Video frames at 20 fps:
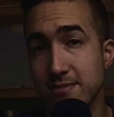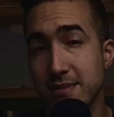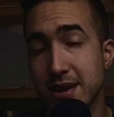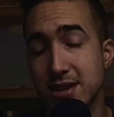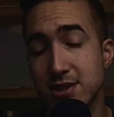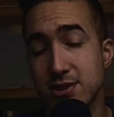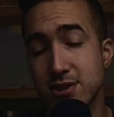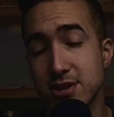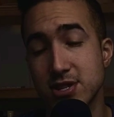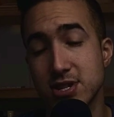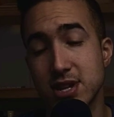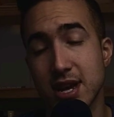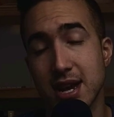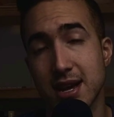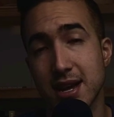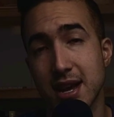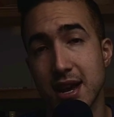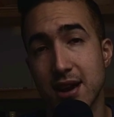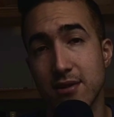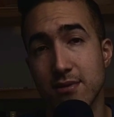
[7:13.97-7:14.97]
Make sure to
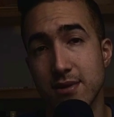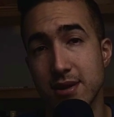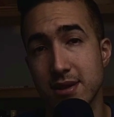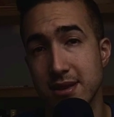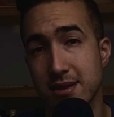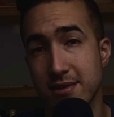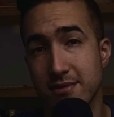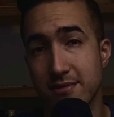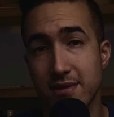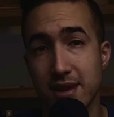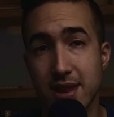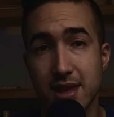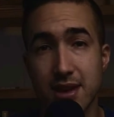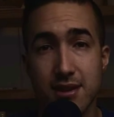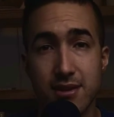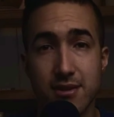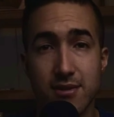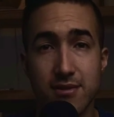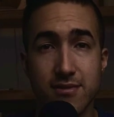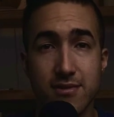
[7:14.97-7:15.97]
check out one of these
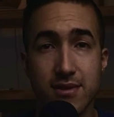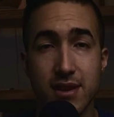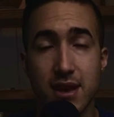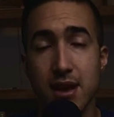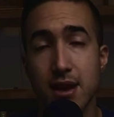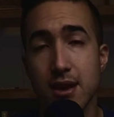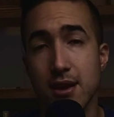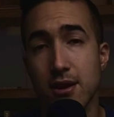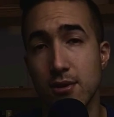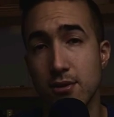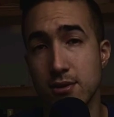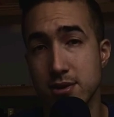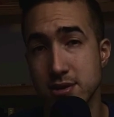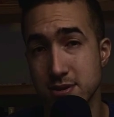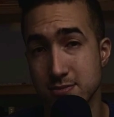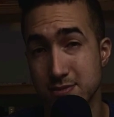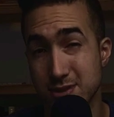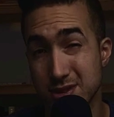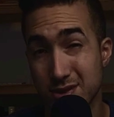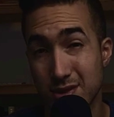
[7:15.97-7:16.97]
videos or
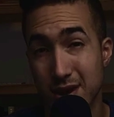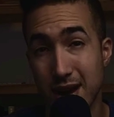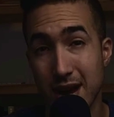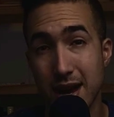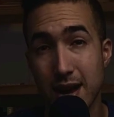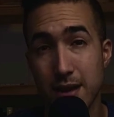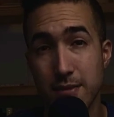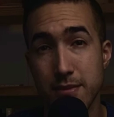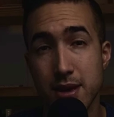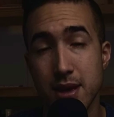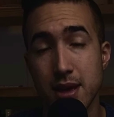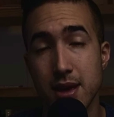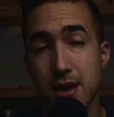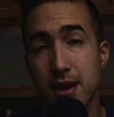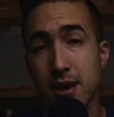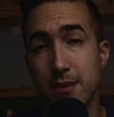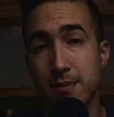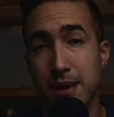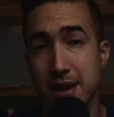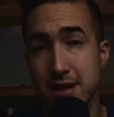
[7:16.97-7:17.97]
subscribe
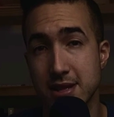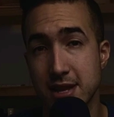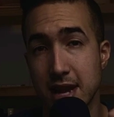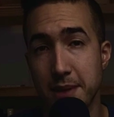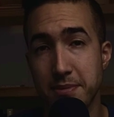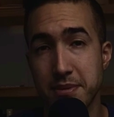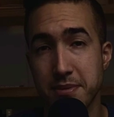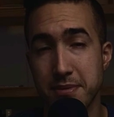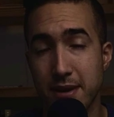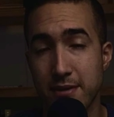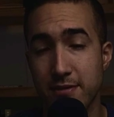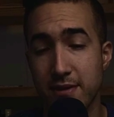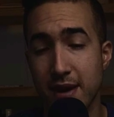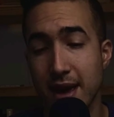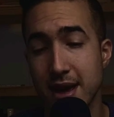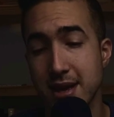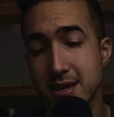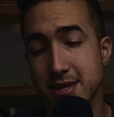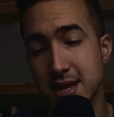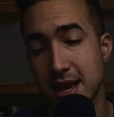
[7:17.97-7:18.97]
by tapping my
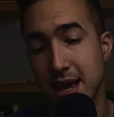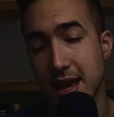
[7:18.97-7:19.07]
face.